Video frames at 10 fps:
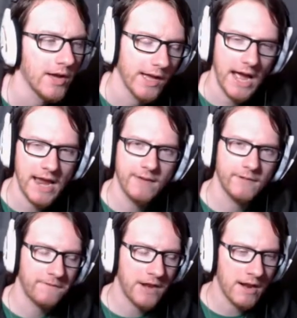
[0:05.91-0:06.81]
I have
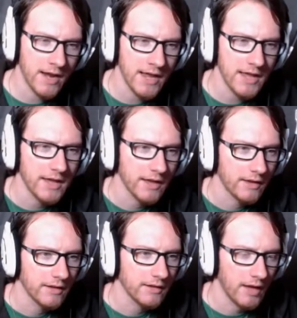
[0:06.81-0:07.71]
a very
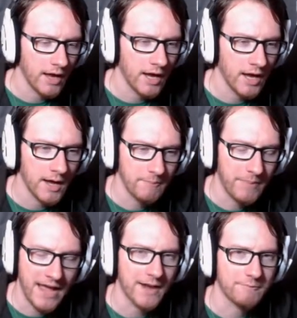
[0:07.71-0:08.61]

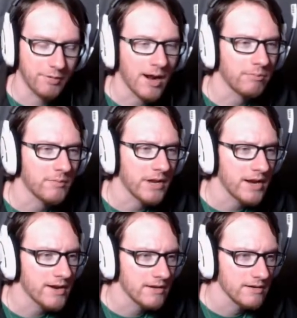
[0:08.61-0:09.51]
bad problem here.